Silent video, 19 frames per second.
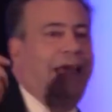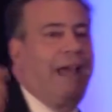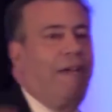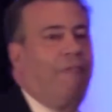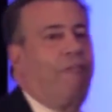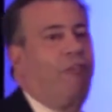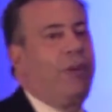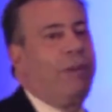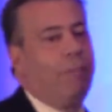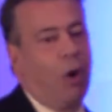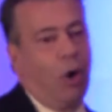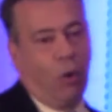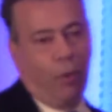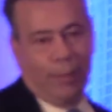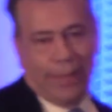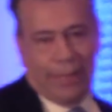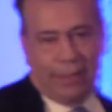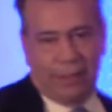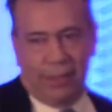every
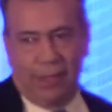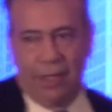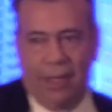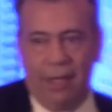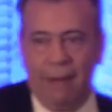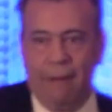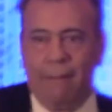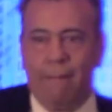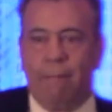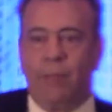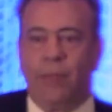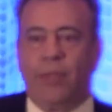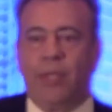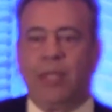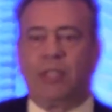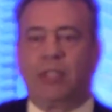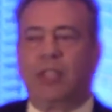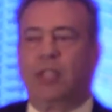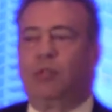moment.
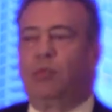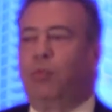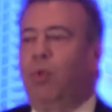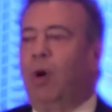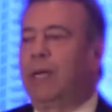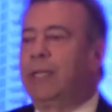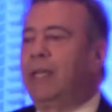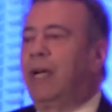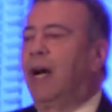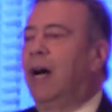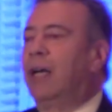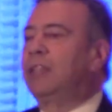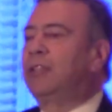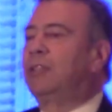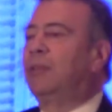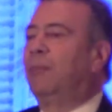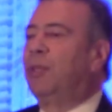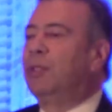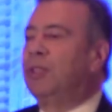This is what
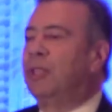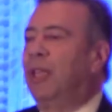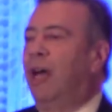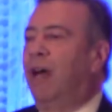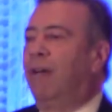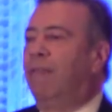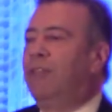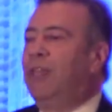customers love.